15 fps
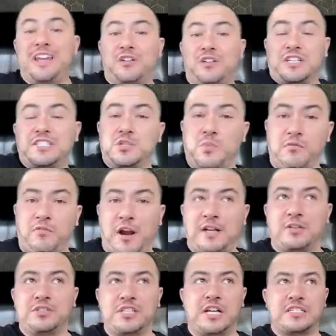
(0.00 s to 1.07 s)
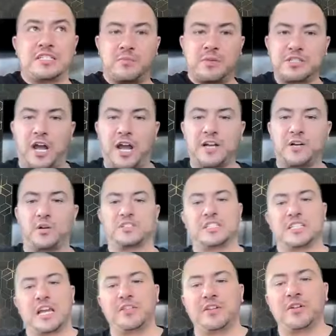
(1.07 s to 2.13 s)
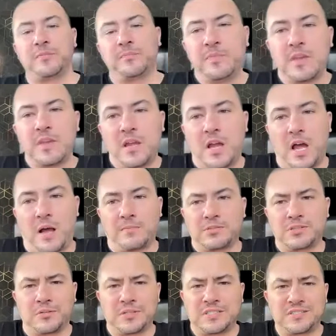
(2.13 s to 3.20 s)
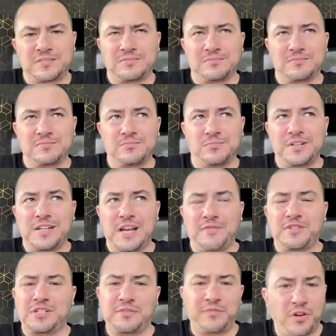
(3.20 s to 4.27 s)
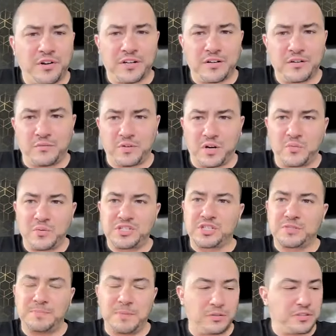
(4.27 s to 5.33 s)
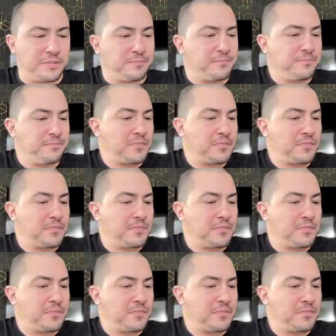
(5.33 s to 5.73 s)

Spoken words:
Here, this is what Rhino does. And we tie it all together. So we're never diverting, we're always just building.